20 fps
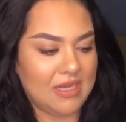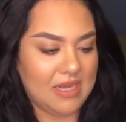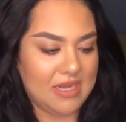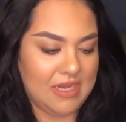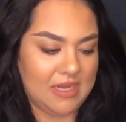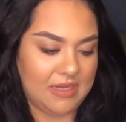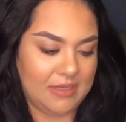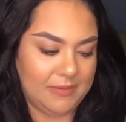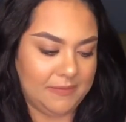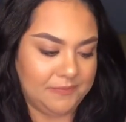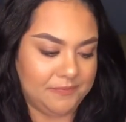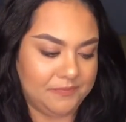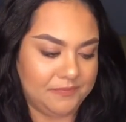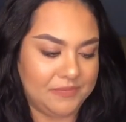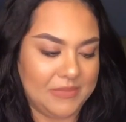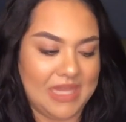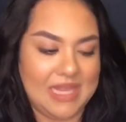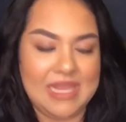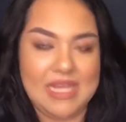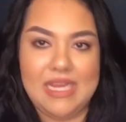And
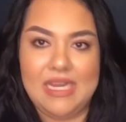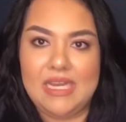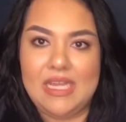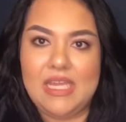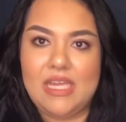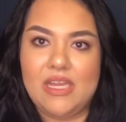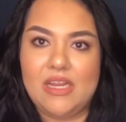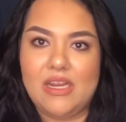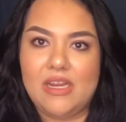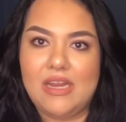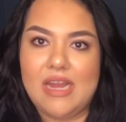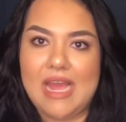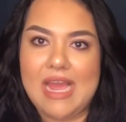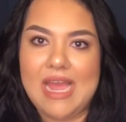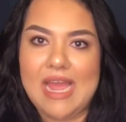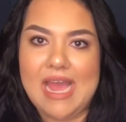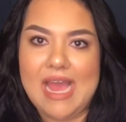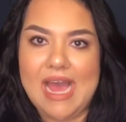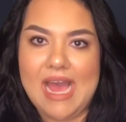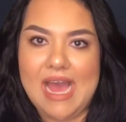then here
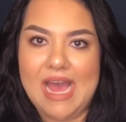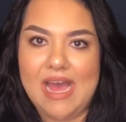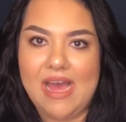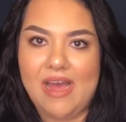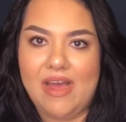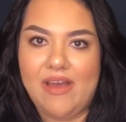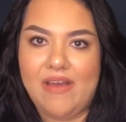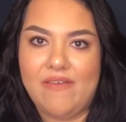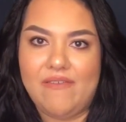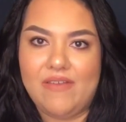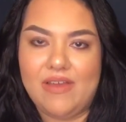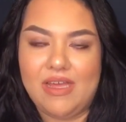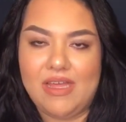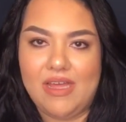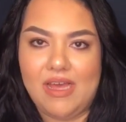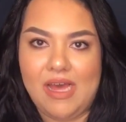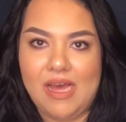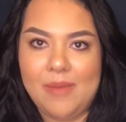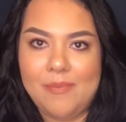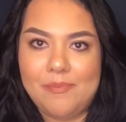I have
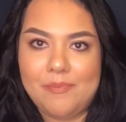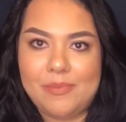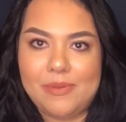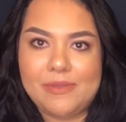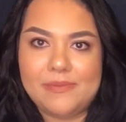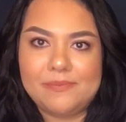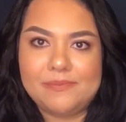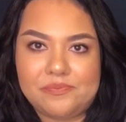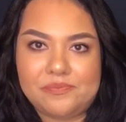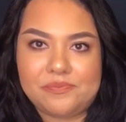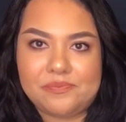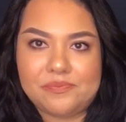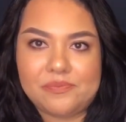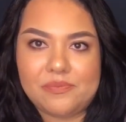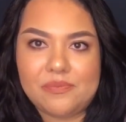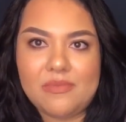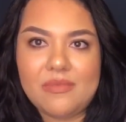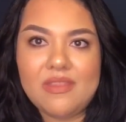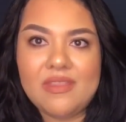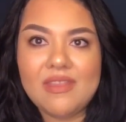Up.
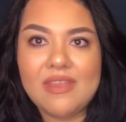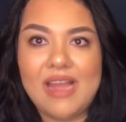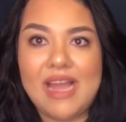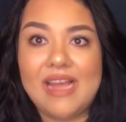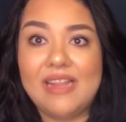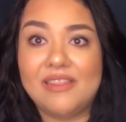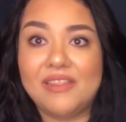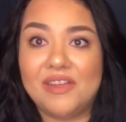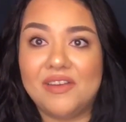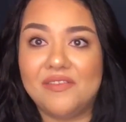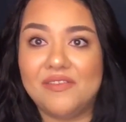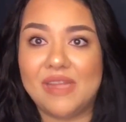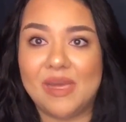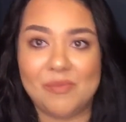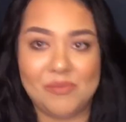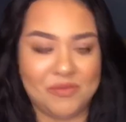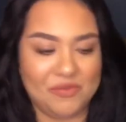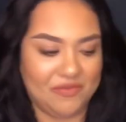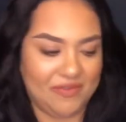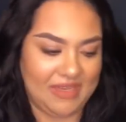I love that
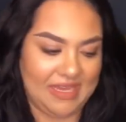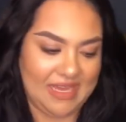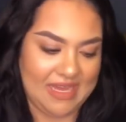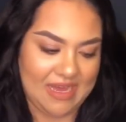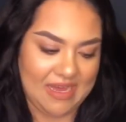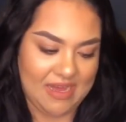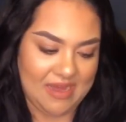movie.